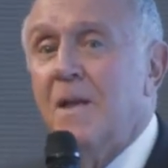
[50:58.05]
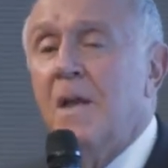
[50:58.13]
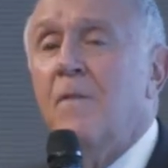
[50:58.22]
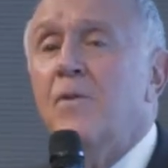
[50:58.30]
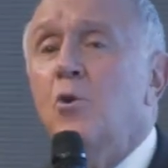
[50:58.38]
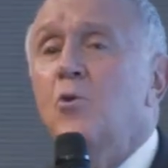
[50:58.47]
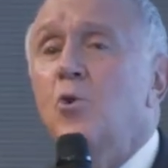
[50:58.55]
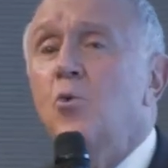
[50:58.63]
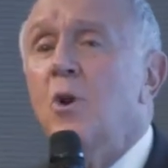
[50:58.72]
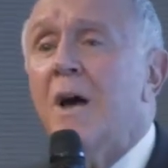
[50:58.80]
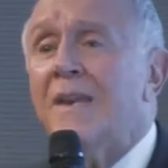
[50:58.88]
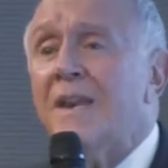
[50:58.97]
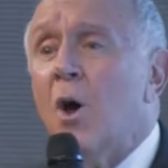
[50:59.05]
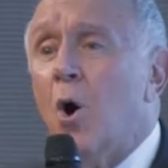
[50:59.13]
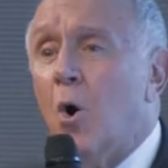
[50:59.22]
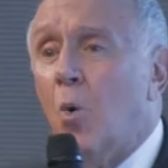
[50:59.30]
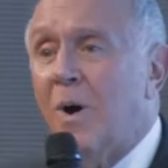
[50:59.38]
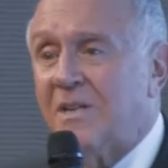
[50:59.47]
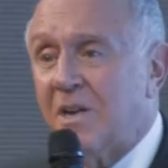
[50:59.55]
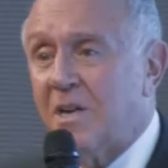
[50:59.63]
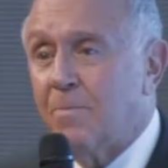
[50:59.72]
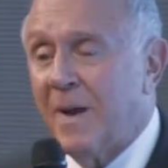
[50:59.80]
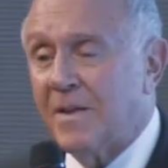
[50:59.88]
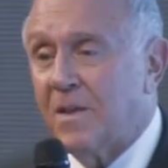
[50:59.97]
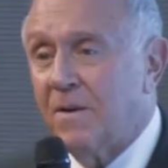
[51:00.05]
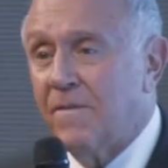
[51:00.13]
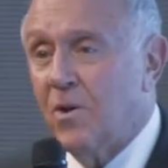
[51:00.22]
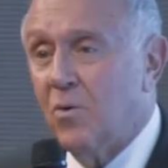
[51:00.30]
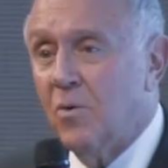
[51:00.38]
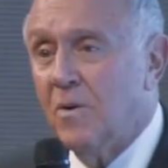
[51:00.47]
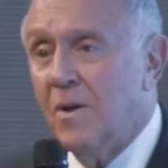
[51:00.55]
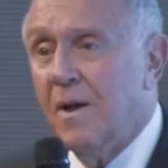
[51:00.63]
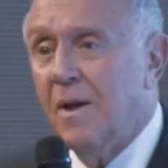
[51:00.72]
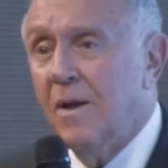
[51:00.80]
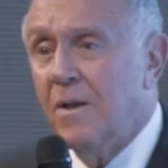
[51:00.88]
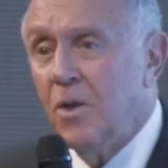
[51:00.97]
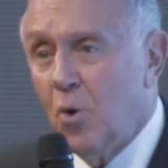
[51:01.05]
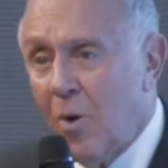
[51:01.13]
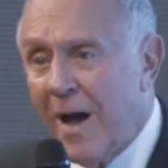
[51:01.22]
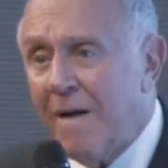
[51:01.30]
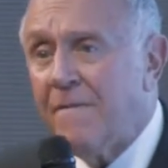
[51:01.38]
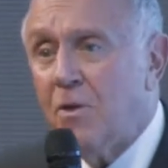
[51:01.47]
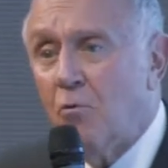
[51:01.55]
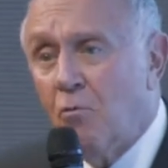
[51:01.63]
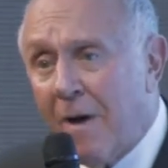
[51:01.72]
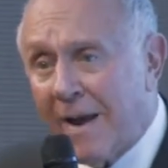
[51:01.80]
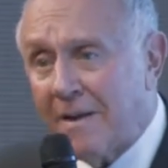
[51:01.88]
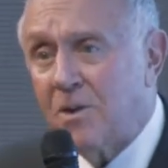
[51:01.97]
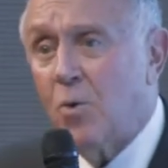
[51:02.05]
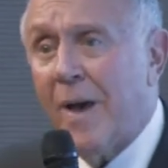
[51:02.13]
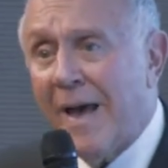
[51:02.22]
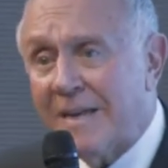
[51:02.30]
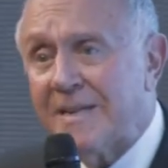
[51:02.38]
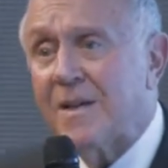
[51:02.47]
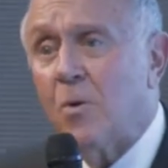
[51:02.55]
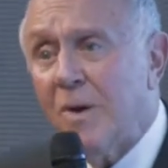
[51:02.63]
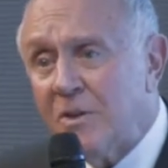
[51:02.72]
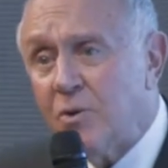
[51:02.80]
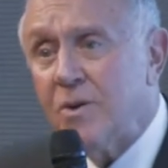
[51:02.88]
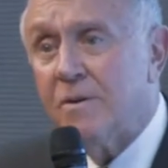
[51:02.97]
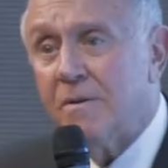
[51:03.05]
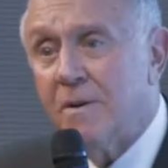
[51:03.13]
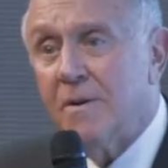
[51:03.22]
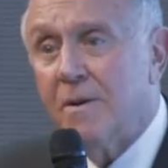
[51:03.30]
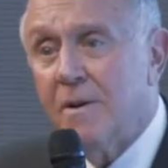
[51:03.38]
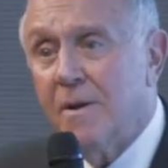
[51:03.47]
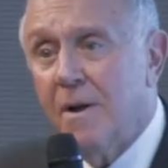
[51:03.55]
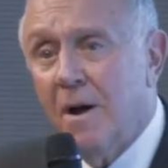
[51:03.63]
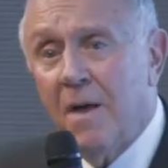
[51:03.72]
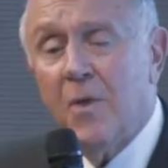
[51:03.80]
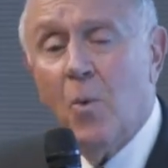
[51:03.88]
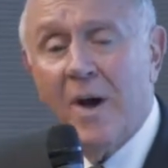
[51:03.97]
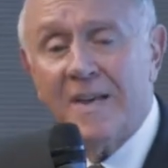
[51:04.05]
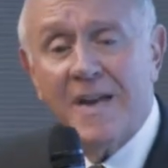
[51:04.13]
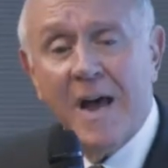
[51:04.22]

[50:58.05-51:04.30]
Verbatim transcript: If you do not know what's expected of you, you have the right to ask the question. Otherwise,